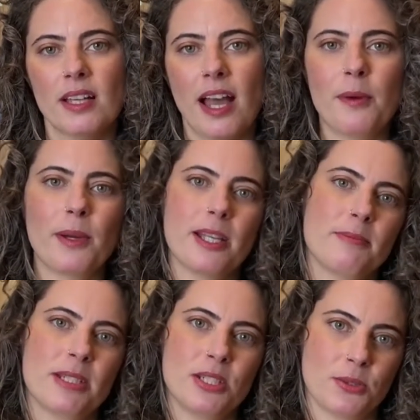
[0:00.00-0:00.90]
I
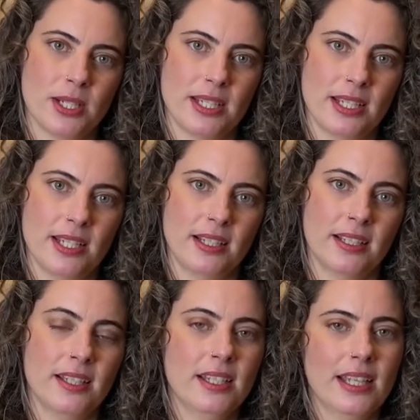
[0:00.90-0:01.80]
recommend drinking
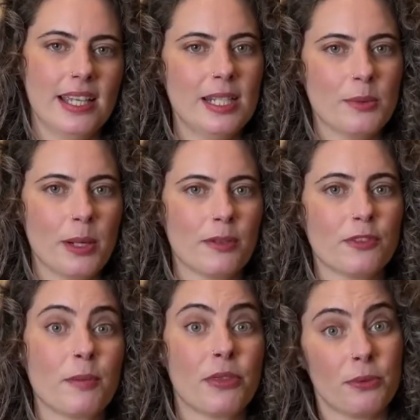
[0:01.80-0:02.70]
anywhere
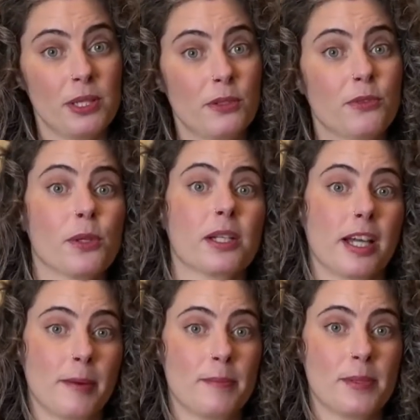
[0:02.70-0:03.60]
from 3 to 4
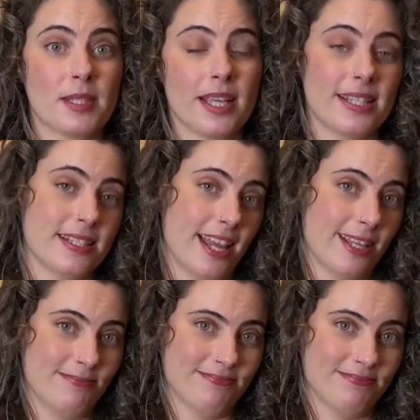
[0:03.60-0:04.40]
cups a day.